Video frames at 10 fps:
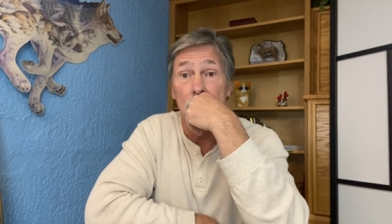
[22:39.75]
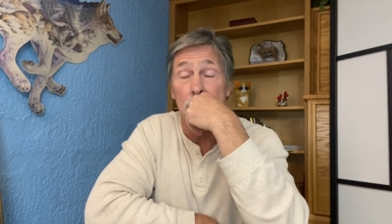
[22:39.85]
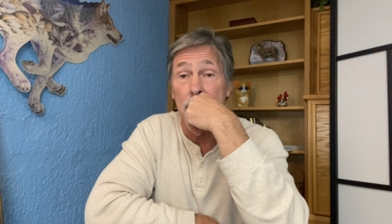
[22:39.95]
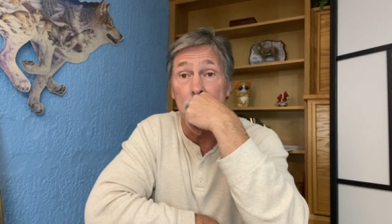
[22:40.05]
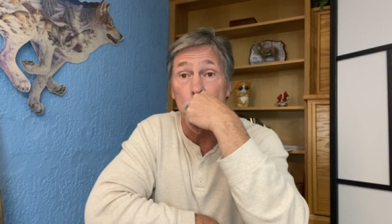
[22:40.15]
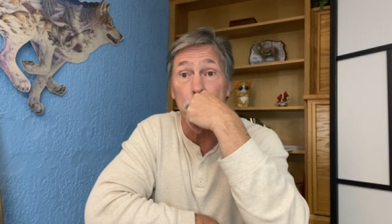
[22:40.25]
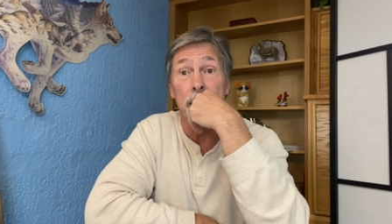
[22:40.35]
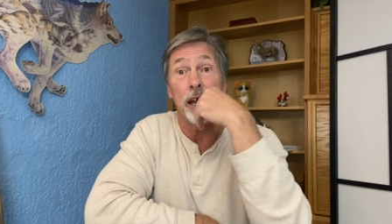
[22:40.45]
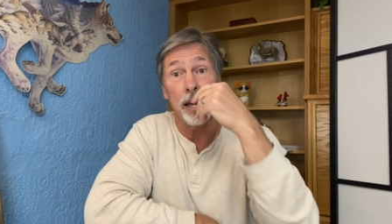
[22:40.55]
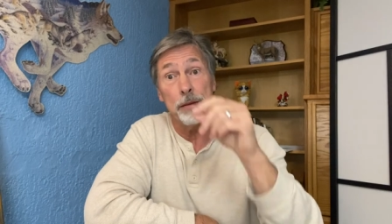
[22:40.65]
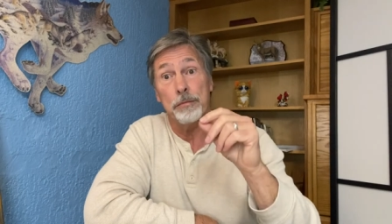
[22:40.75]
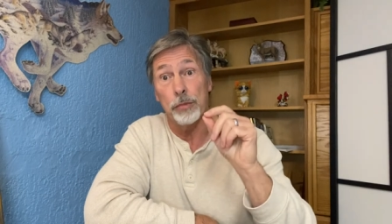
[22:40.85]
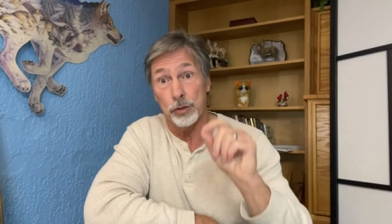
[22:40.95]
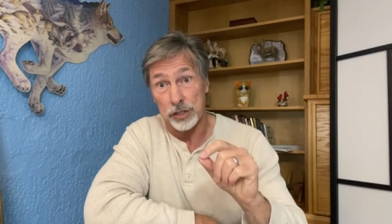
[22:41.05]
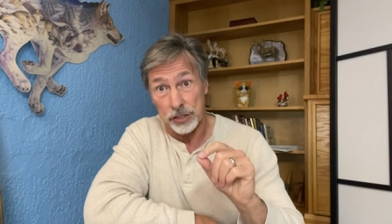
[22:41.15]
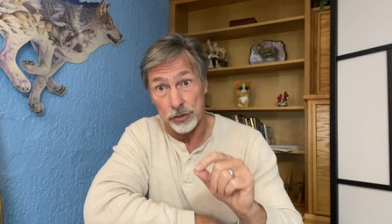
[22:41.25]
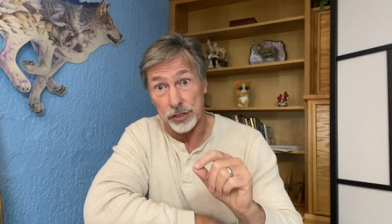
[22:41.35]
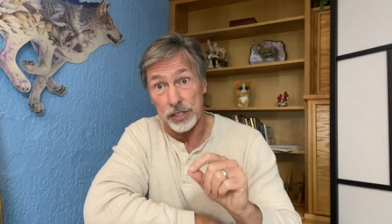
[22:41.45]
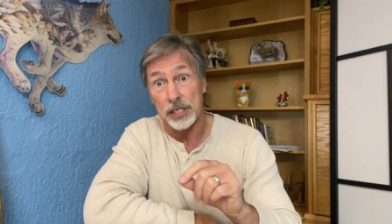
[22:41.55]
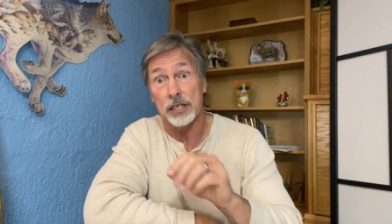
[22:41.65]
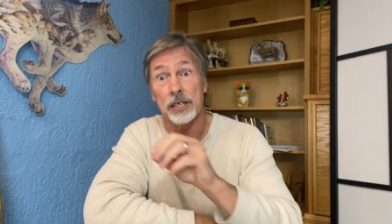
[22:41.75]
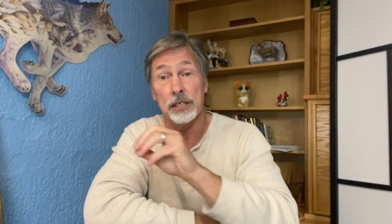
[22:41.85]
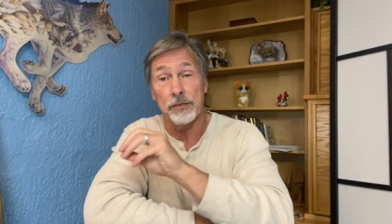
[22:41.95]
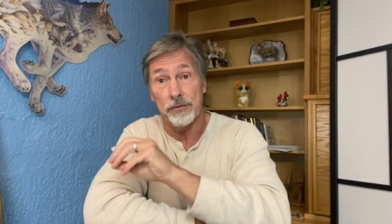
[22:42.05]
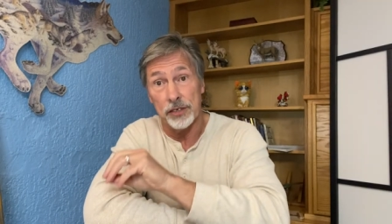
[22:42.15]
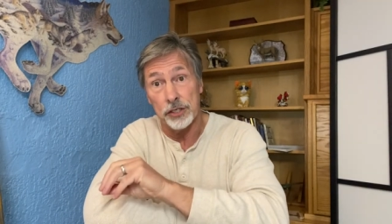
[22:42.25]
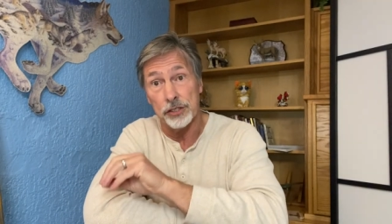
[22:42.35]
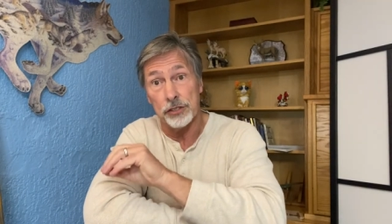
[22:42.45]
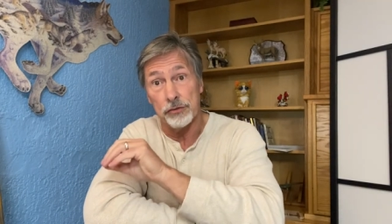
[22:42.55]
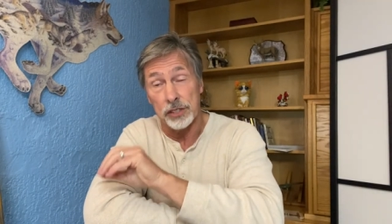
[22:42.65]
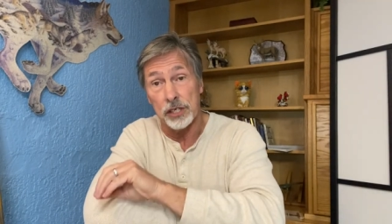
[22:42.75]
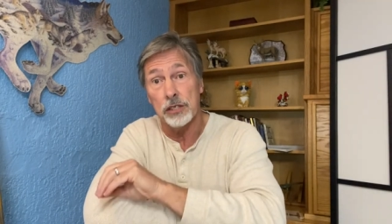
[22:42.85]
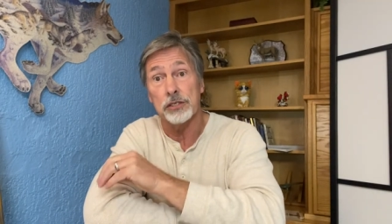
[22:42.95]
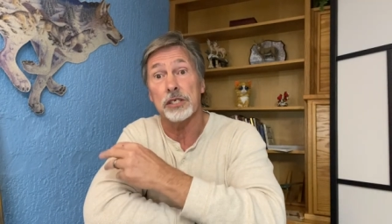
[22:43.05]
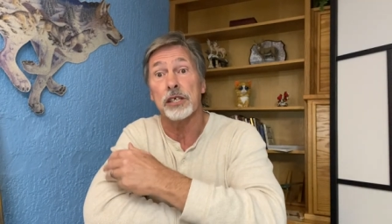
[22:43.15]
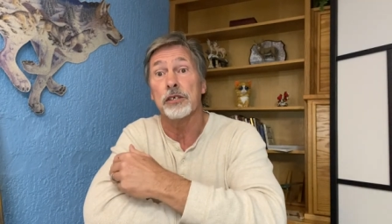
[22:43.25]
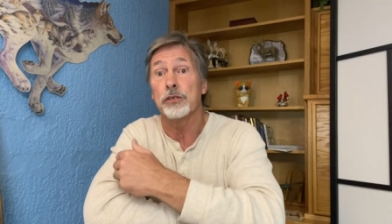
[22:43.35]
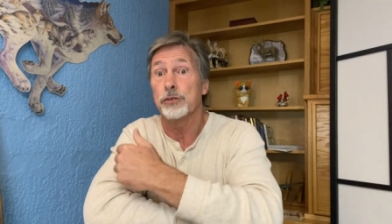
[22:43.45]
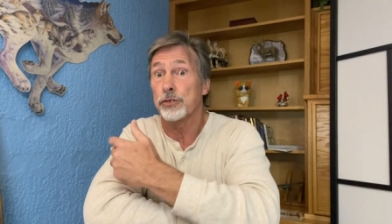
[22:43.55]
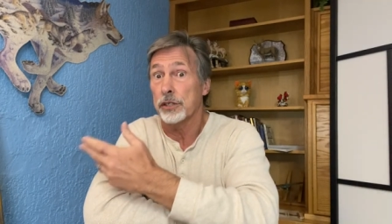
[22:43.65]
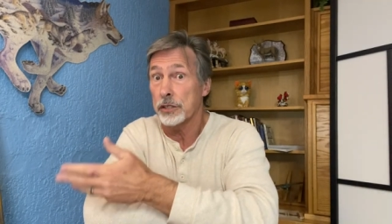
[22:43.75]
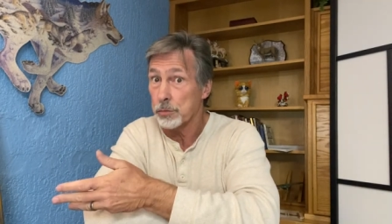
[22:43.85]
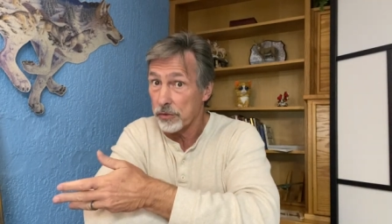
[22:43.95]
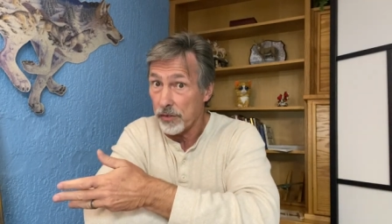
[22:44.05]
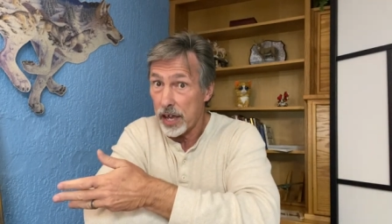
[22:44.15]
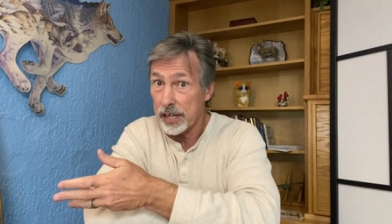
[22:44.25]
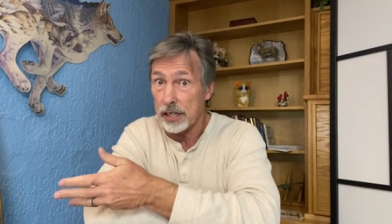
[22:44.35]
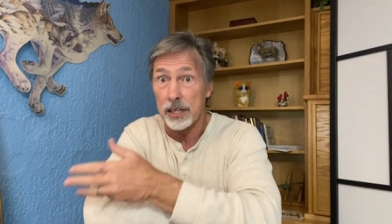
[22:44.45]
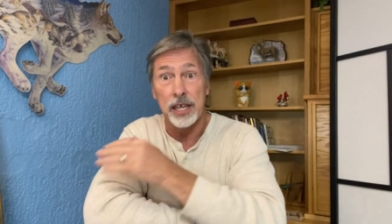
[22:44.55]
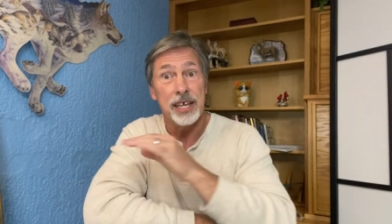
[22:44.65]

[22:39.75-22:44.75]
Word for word: um, but I'm most interested in the finished results and the nutrients provided,